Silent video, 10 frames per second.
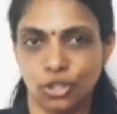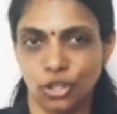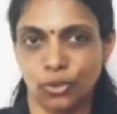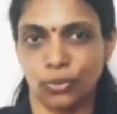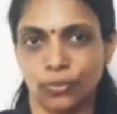
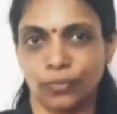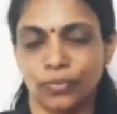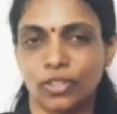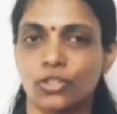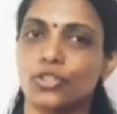0.
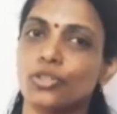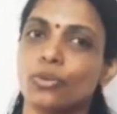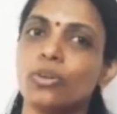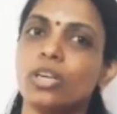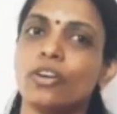
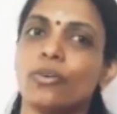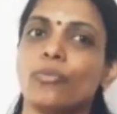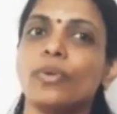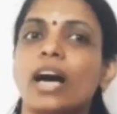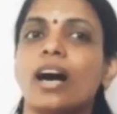So,
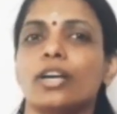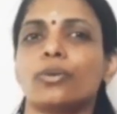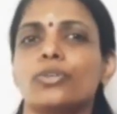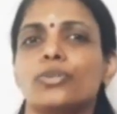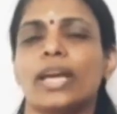we are
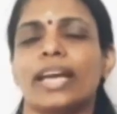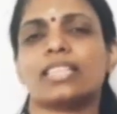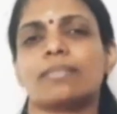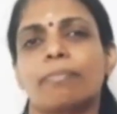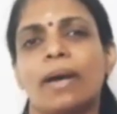going to
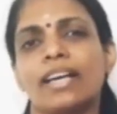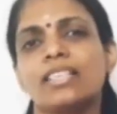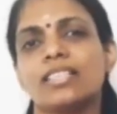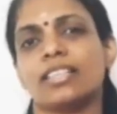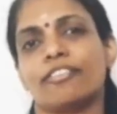
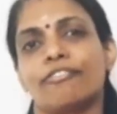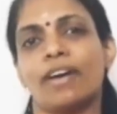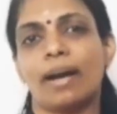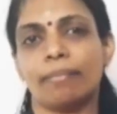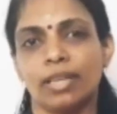expand the
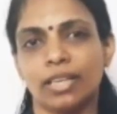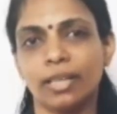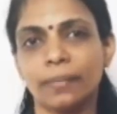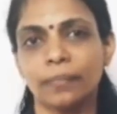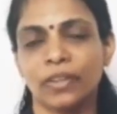
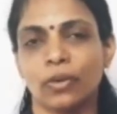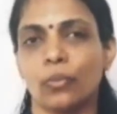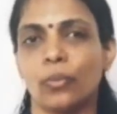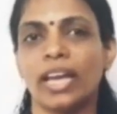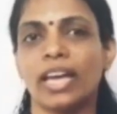family
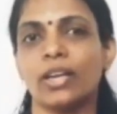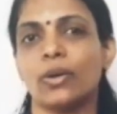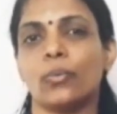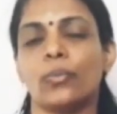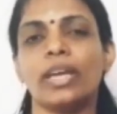
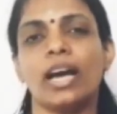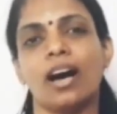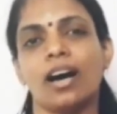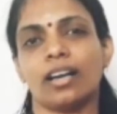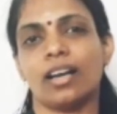where we
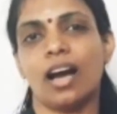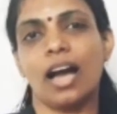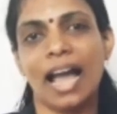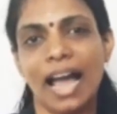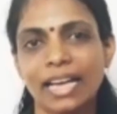are
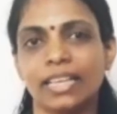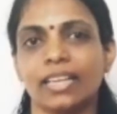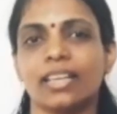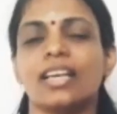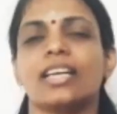
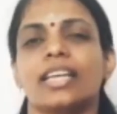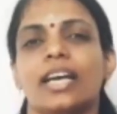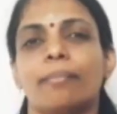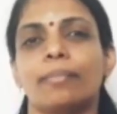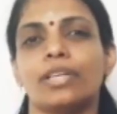adding
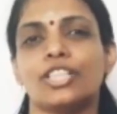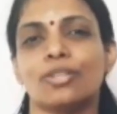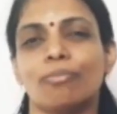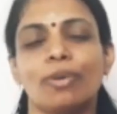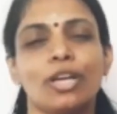
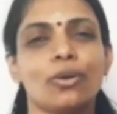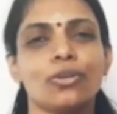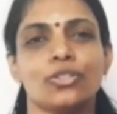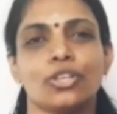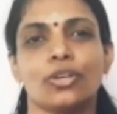numbers below
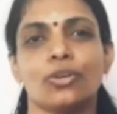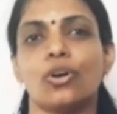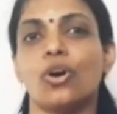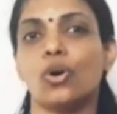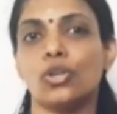
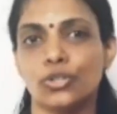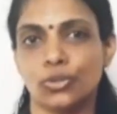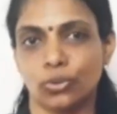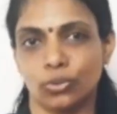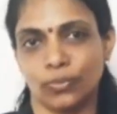0
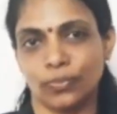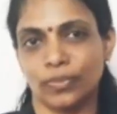also.